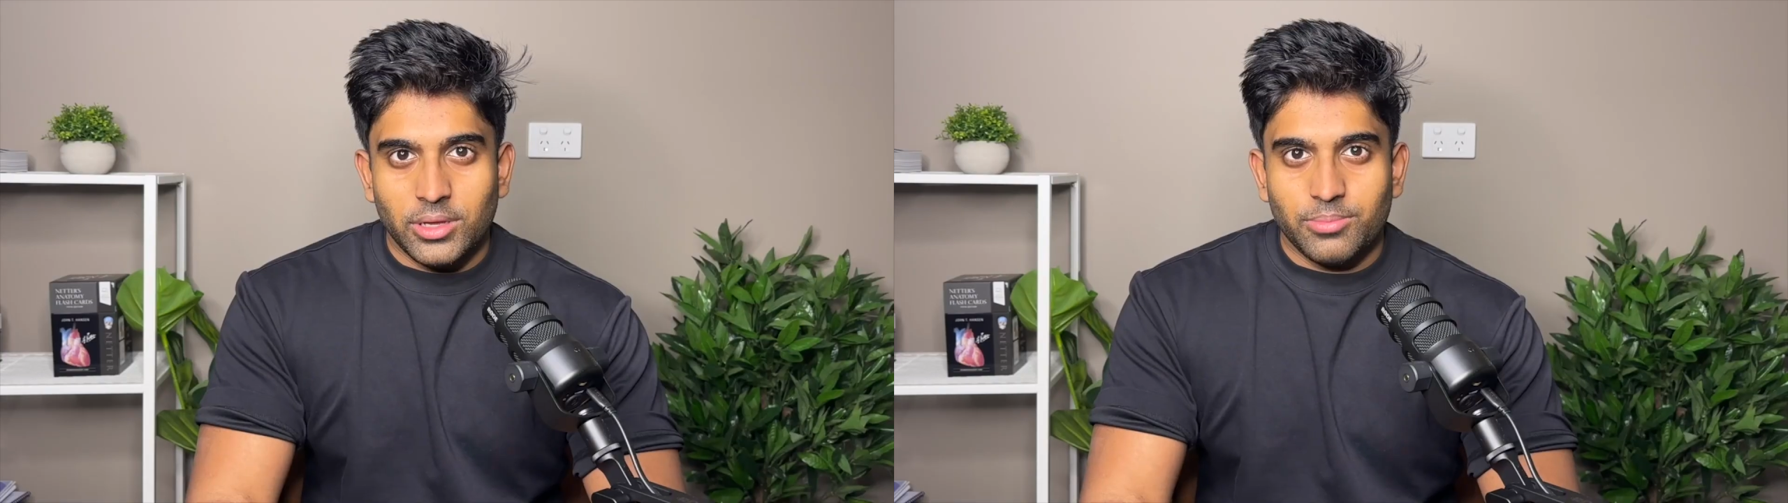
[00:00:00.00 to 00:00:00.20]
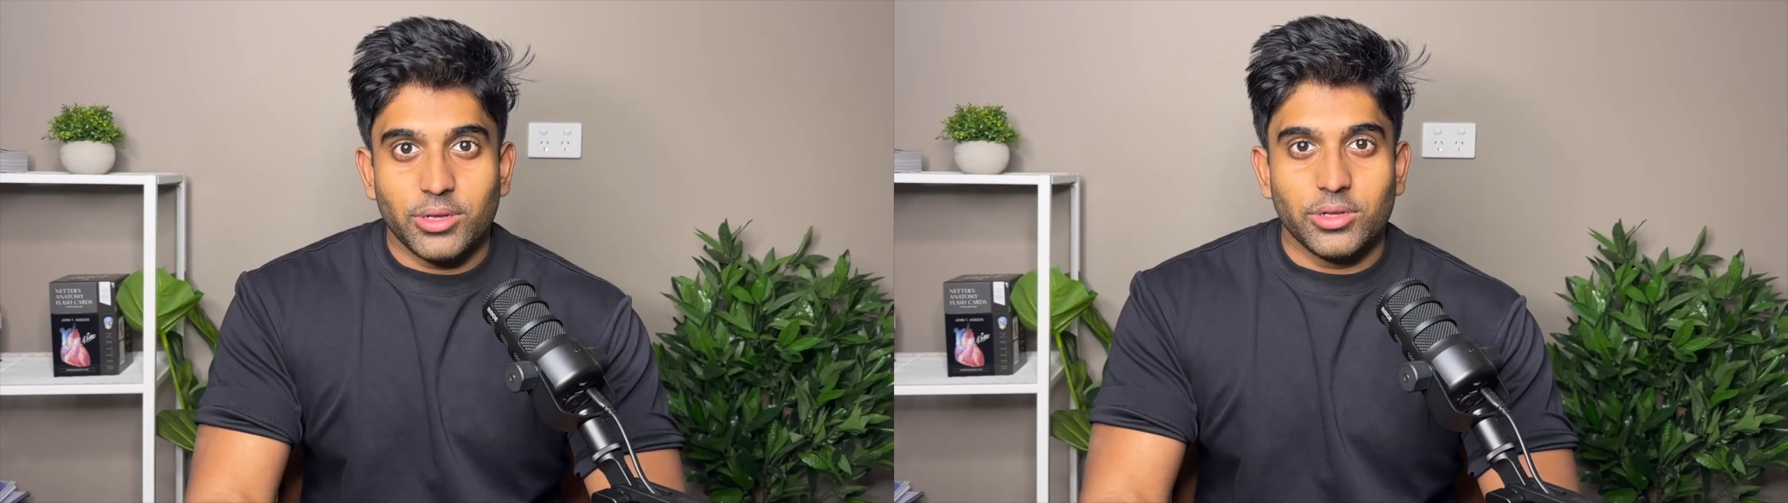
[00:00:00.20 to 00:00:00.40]

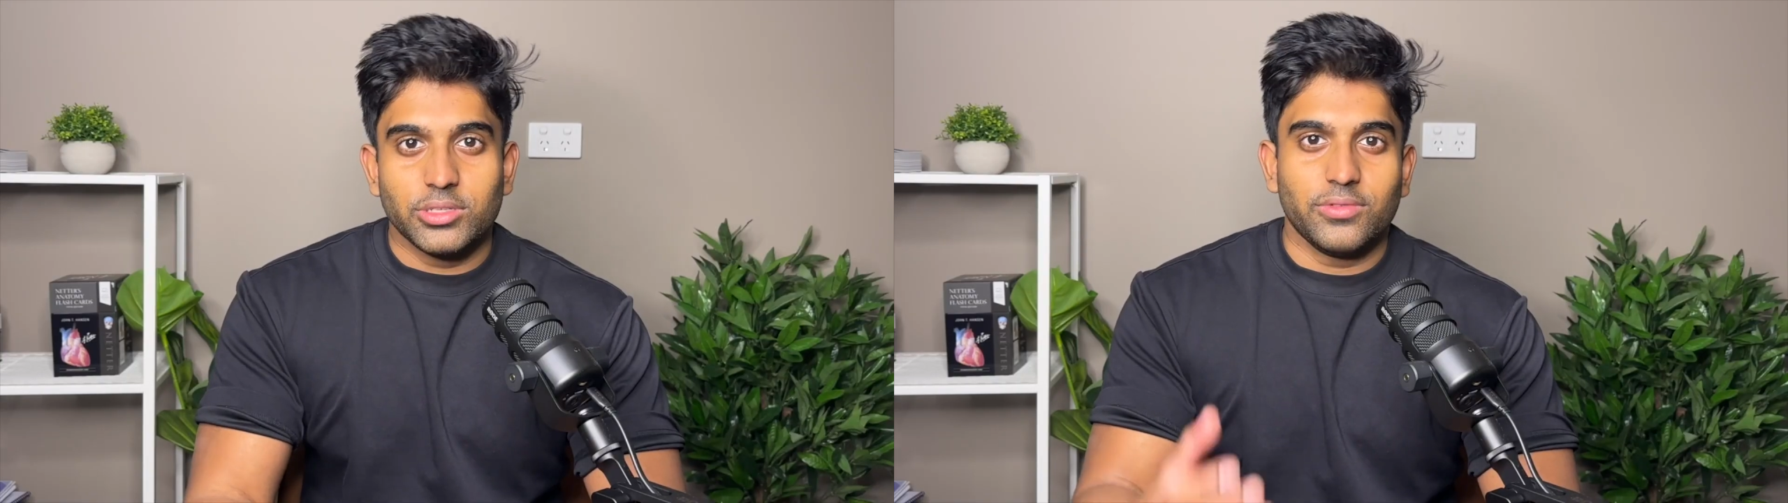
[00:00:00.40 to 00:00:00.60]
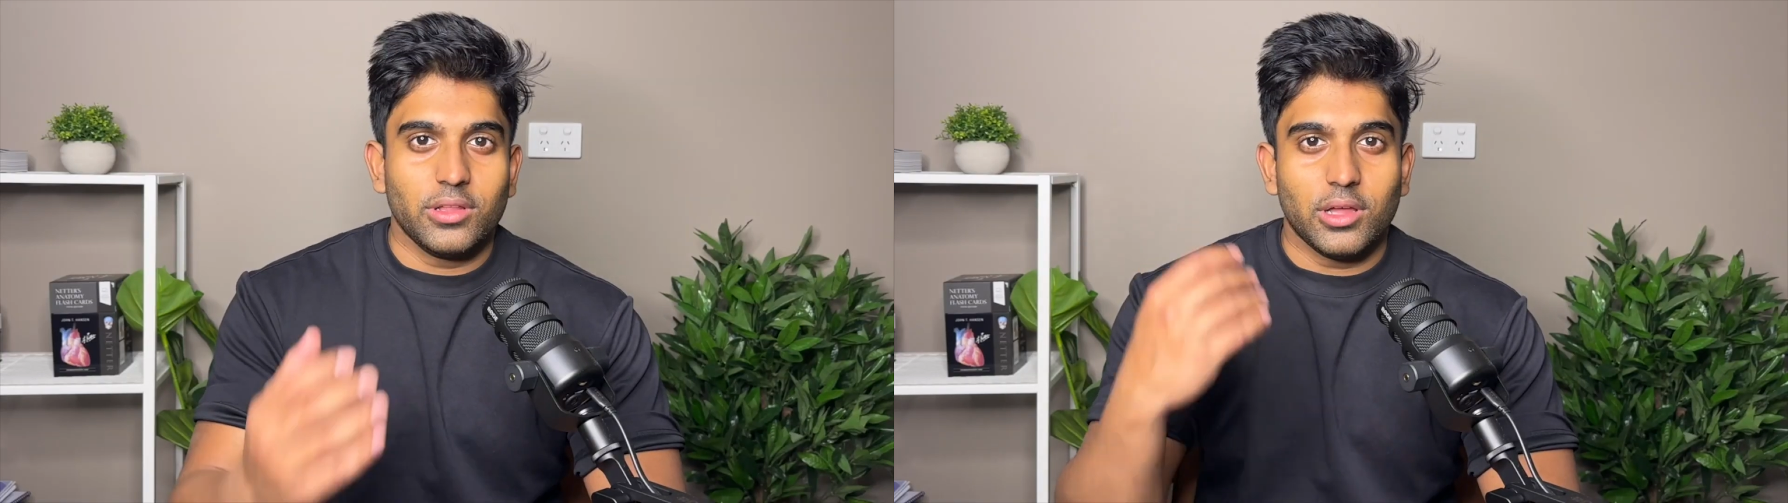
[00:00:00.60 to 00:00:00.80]
because
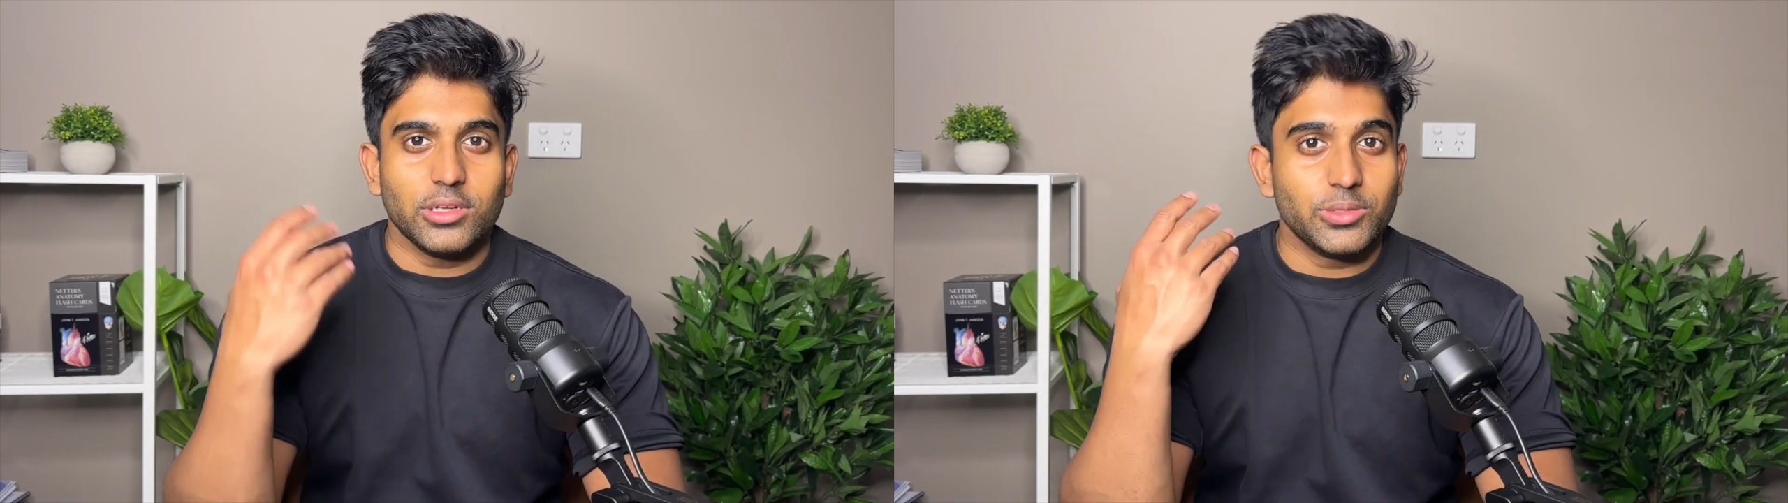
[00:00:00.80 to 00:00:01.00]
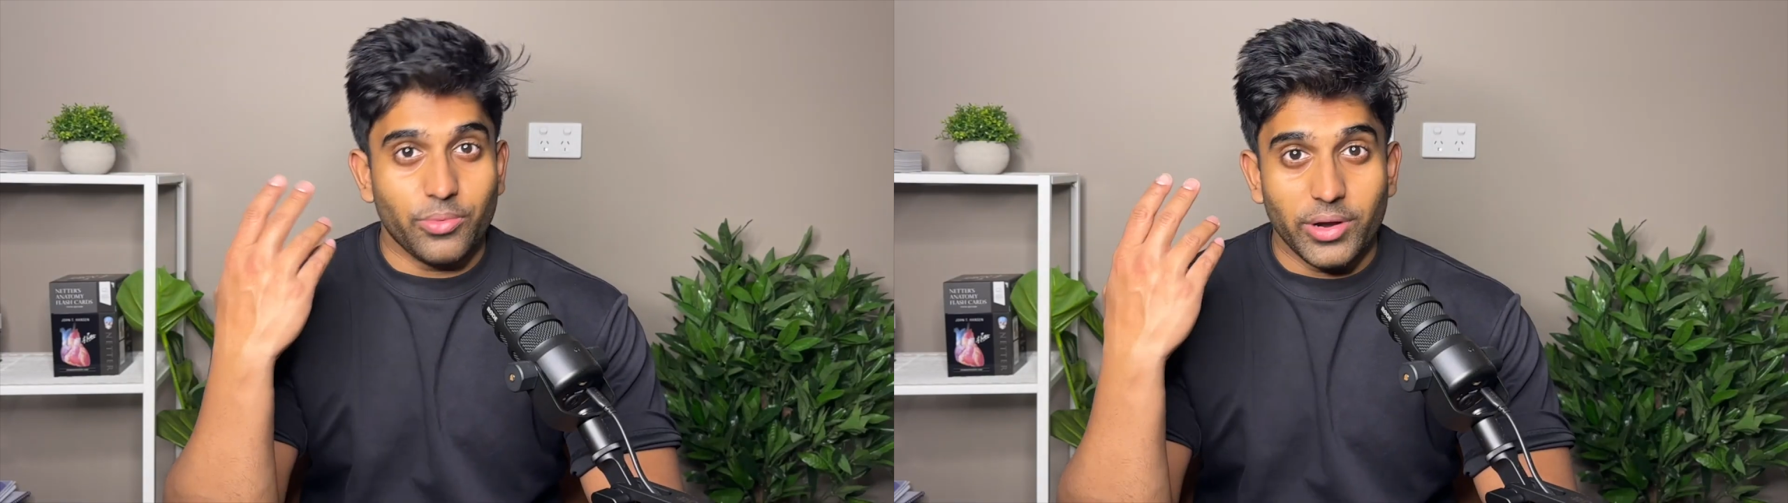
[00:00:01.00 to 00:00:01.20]
of our
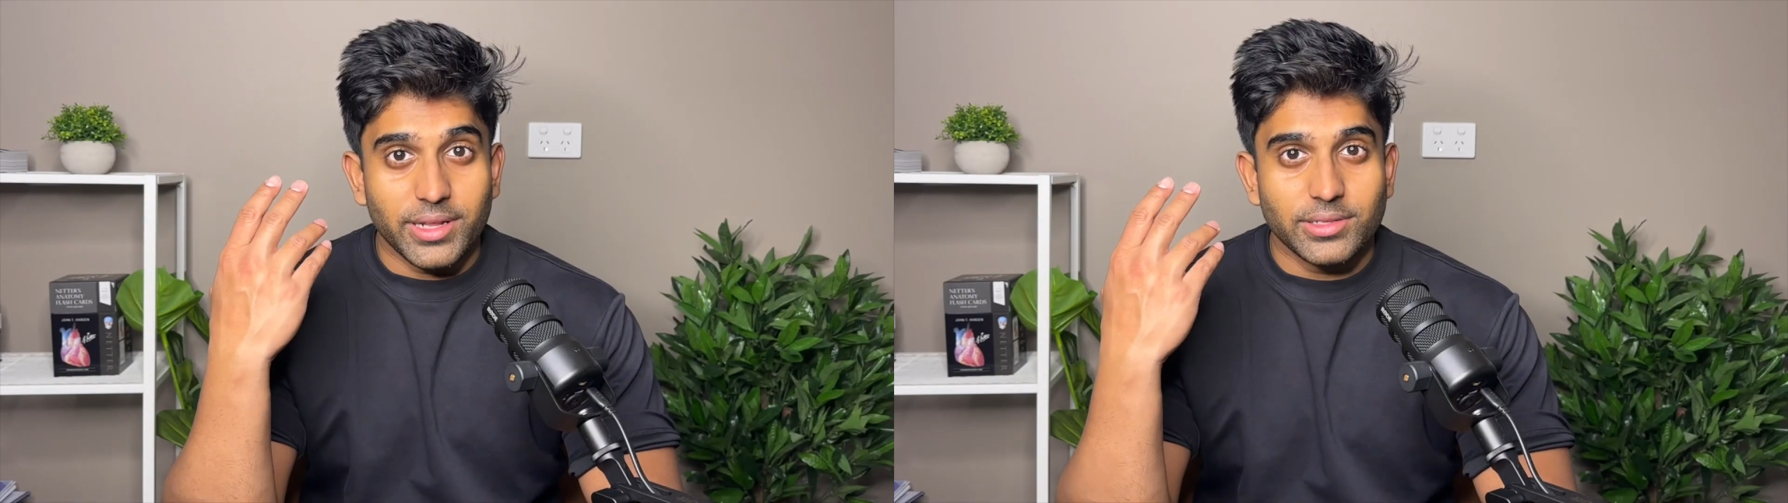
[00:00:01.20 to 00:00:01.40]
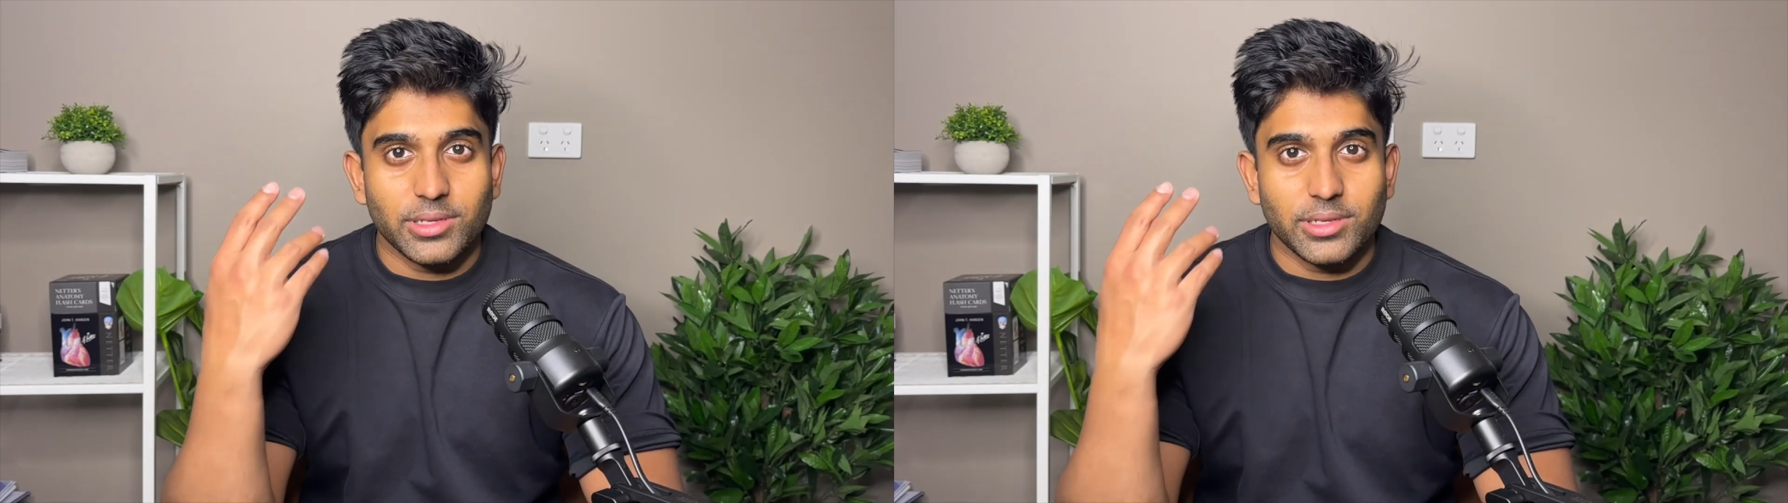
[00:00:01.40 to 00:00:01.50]
large brains